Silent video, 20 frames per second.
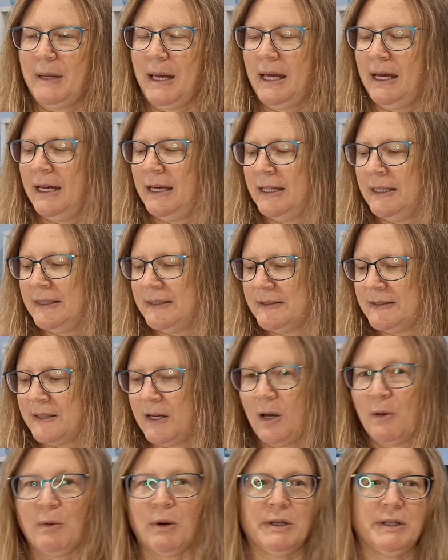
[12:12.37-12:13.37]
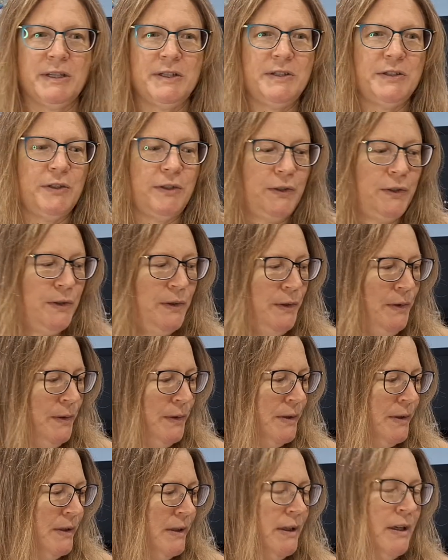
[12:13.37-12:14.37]
As I want to
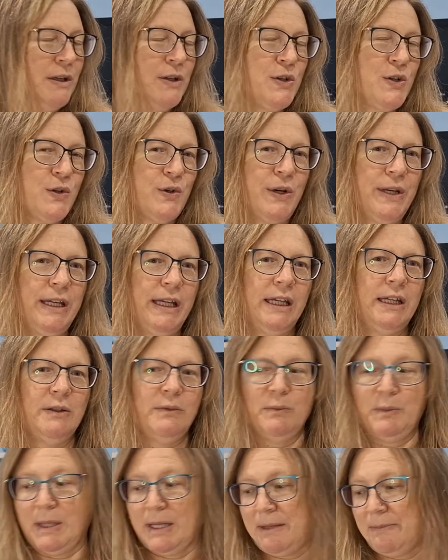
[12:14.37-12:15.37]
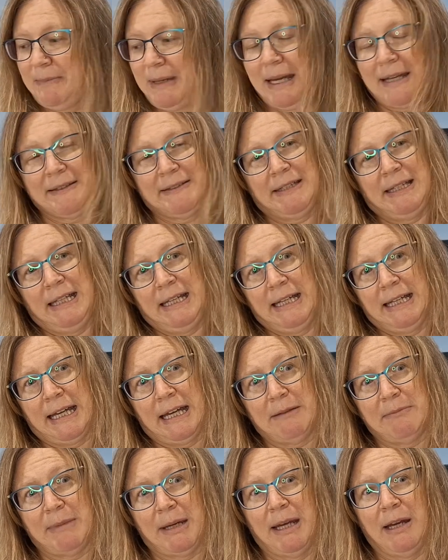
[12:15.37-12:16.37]
join in with Maxine
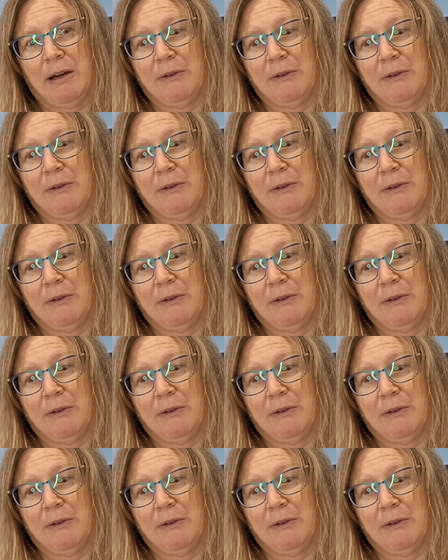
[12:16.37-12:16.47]
Gadmay.